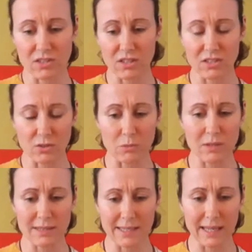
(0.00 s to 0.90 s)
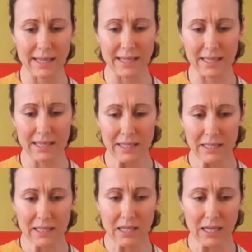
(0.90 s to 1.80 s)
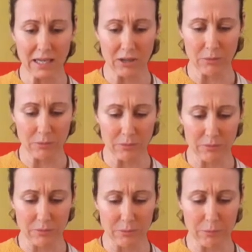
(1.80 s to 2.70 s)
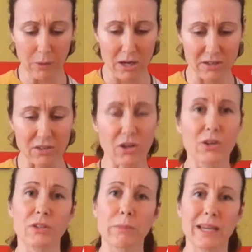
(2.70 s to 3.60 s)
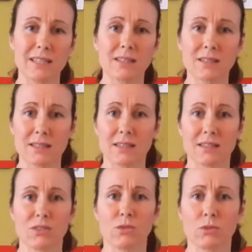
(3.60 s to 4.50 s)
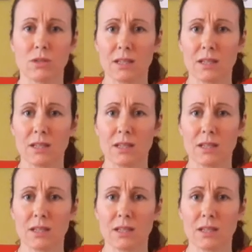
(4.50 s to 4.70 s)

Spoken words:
It's almost like part of the codependency is your